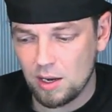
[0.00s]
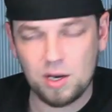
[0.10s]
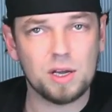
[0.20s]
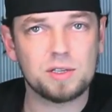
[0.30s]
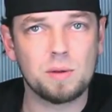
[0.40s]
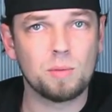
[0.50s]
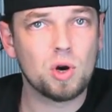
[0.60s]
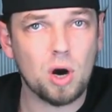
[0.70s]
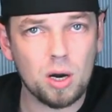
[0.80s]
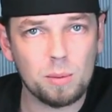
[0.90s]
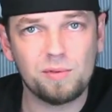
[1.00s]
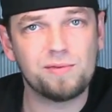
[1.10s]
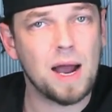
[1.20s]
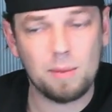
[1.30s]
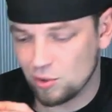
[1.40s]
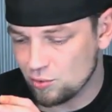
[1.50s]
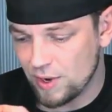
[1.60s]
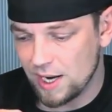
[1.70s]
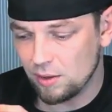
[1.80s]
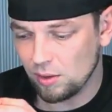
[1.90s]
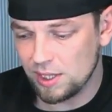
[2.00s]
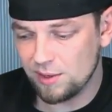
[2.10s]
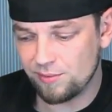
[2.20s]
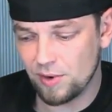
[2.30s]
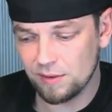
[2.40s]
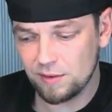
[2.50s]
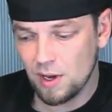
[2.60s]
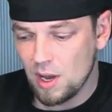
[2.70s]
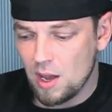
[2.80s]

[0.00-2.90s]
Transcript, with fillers: a custom carbon fiber cradle in the front.